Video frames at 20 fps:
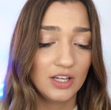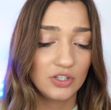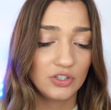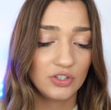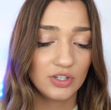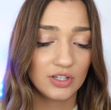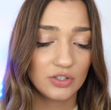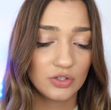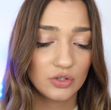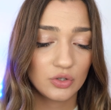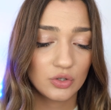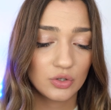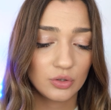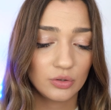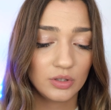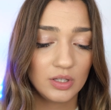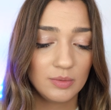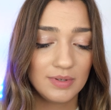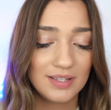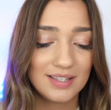just
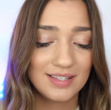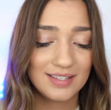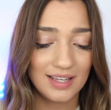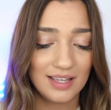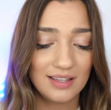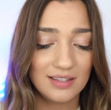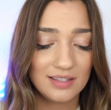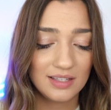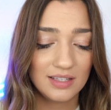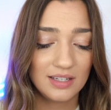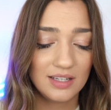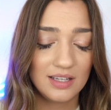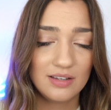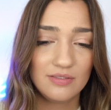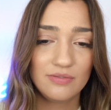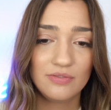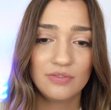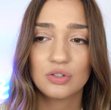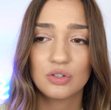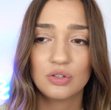truly be
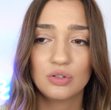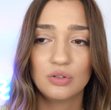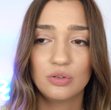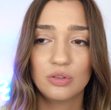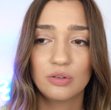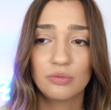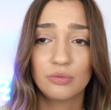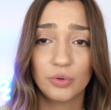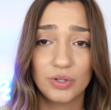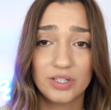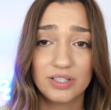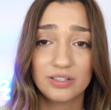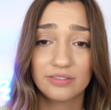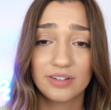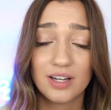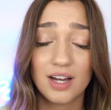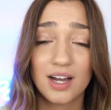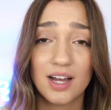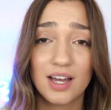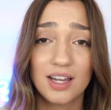sensitive to the voice of
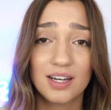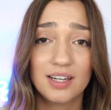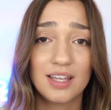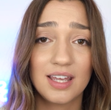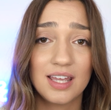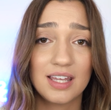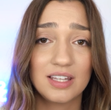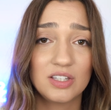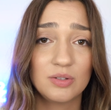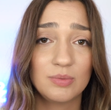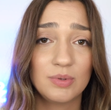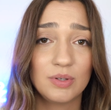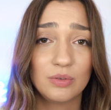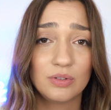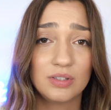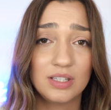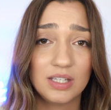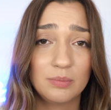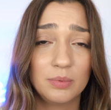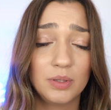God and to be
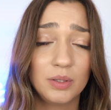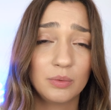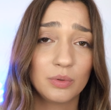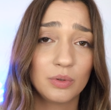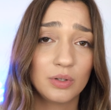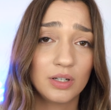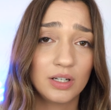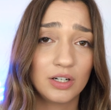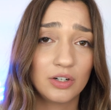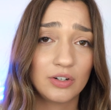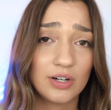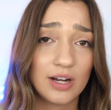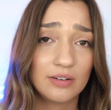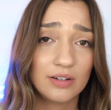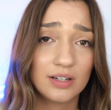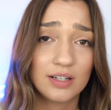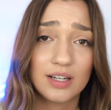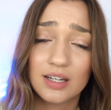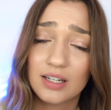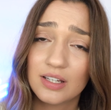deeply rooted and
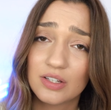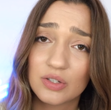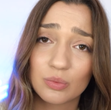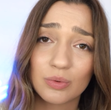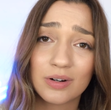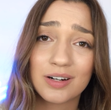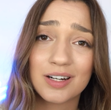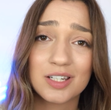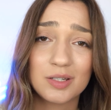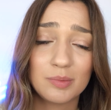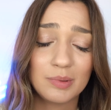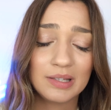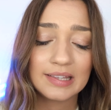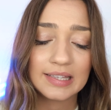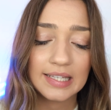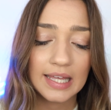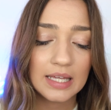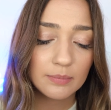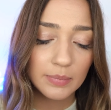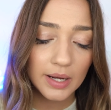grounded in his word and to be
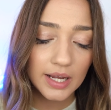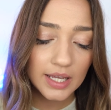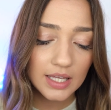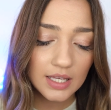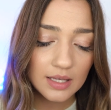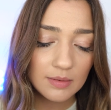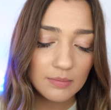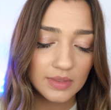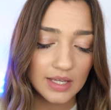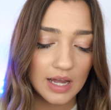led by him.